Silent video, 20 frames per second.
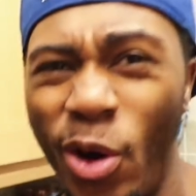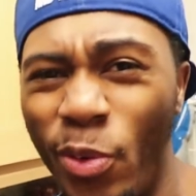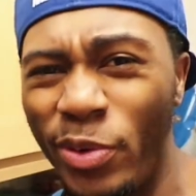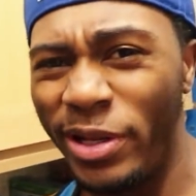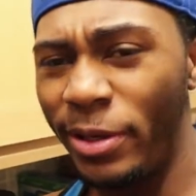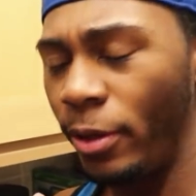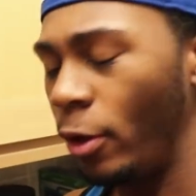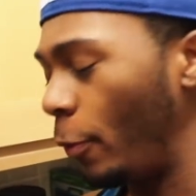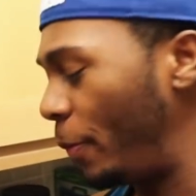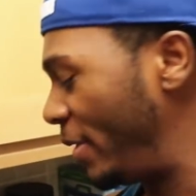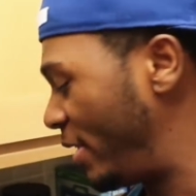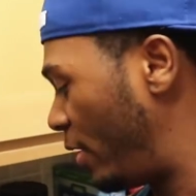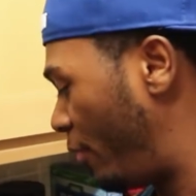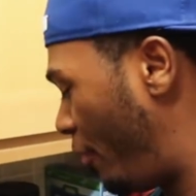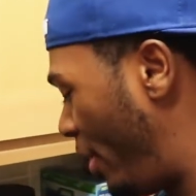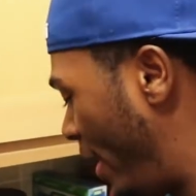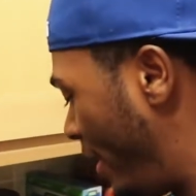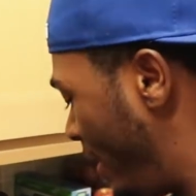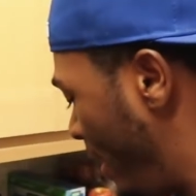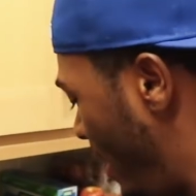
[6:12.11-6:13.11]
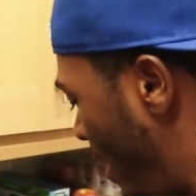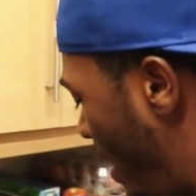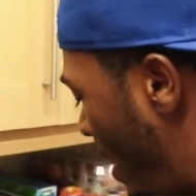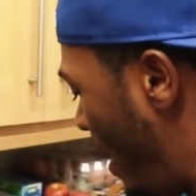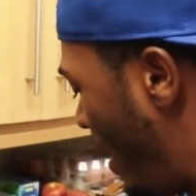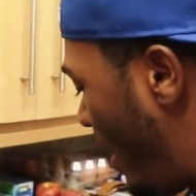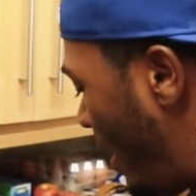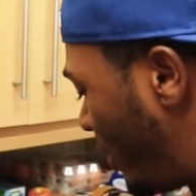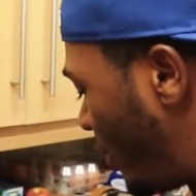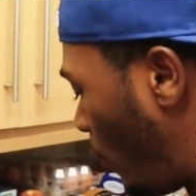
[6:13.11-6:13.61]
only a little bit of red.
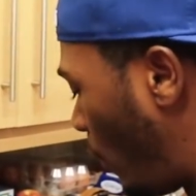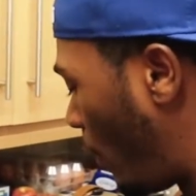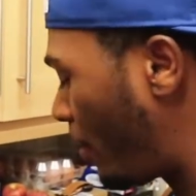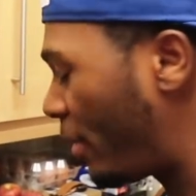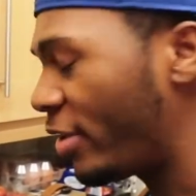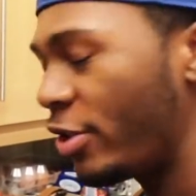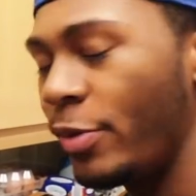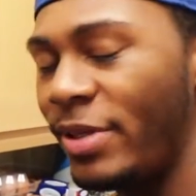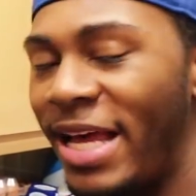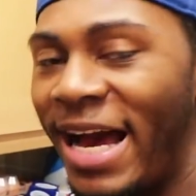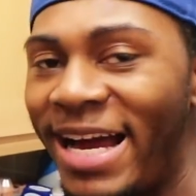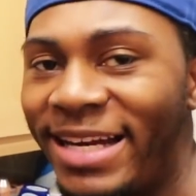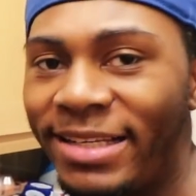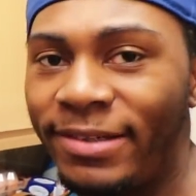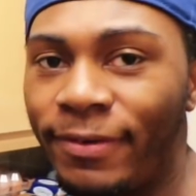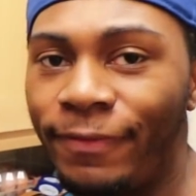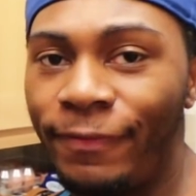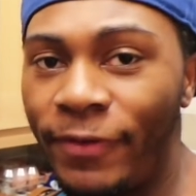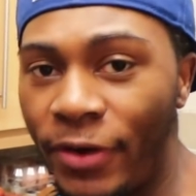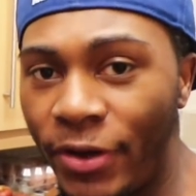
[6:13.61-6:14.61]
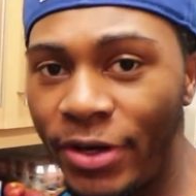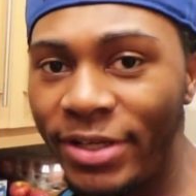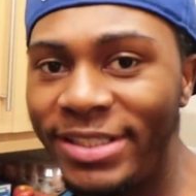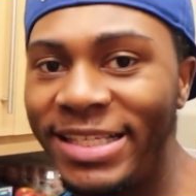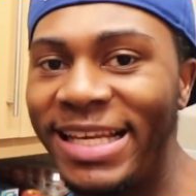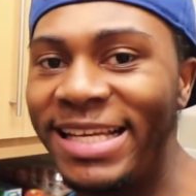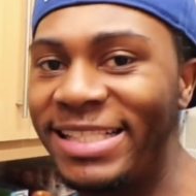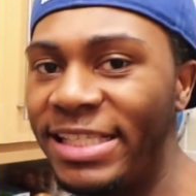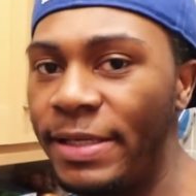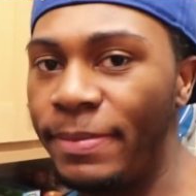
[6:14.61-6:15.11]
So what I'm going to do is add in first
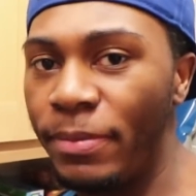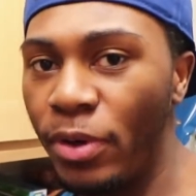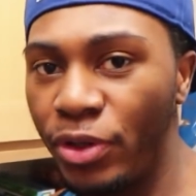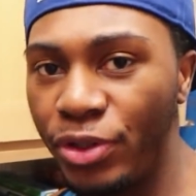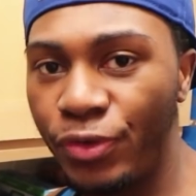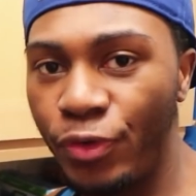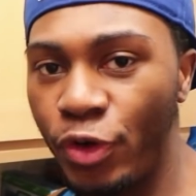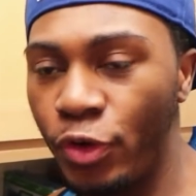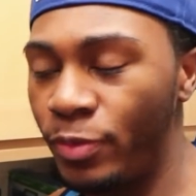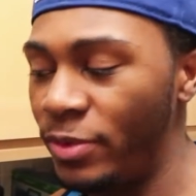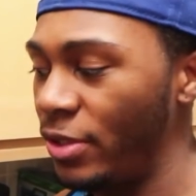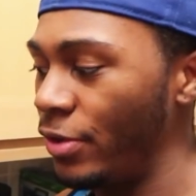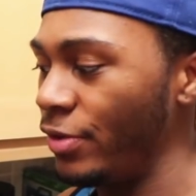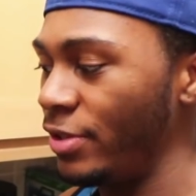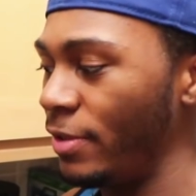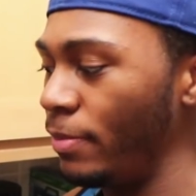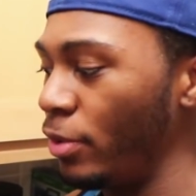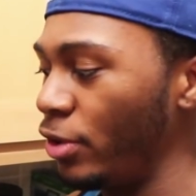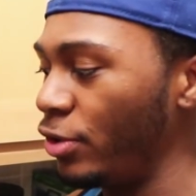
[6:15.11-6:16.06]
is the mushrooms, because the